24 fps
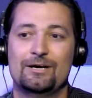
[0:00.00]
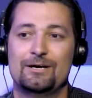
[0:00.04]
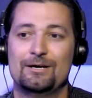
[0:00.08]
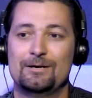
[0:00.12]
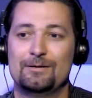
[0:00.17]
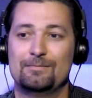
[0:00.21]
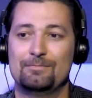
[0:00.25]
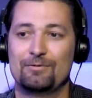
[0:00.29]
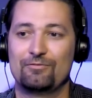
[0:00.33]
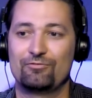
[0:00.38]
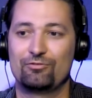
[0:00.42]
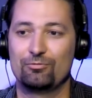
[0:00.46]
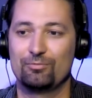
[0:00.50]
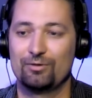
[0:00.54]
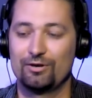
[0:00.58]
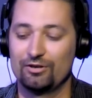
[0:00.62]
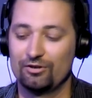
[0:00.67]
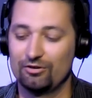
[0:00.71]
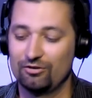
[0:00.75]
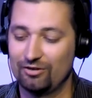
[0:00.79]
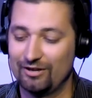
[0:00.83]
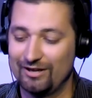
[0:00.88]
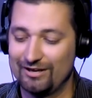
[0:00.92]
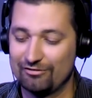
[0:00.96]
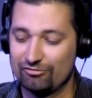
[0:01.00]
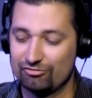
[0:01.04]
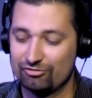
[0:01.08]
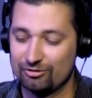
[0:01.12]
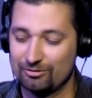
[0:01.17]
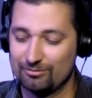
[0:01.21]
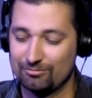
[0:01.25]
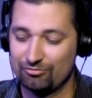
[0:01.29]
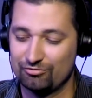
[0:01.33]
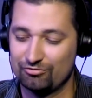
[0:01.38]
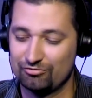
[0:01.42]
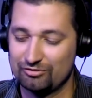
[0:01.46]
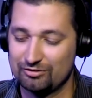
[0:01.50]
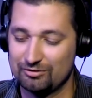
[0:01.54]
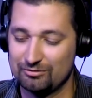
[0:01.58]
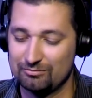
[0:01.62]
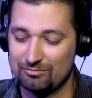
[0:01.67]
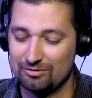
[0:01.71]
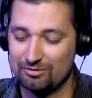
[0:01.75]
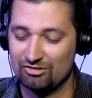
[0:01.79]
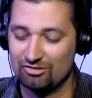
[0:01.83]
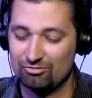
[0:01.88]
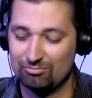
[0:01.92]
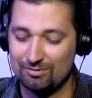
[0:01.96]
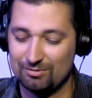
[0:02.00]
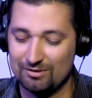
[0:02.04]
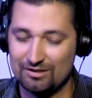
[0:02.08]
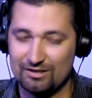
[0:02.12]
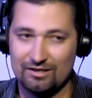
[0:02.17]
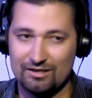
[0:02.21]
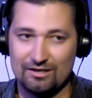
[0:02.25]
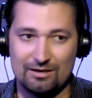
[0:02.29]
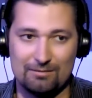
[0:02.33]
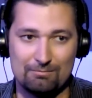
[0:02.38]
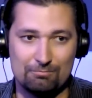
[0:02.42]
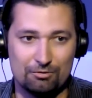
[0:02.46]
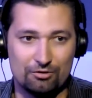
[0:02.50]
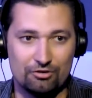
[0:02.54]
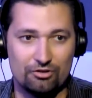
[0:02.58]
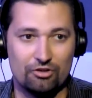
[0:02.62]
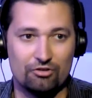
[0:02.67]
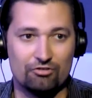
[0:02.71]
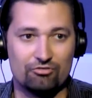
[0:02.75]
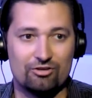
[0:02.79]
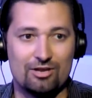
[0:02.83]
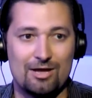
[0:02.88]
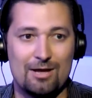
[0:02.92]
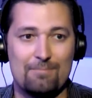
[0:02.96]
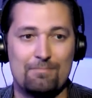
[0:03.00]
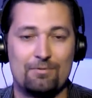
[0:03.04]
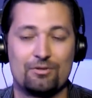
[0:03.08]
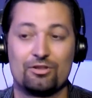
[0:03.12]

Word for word: Um, if you want little excerpts from me speaking, I'm putting those up.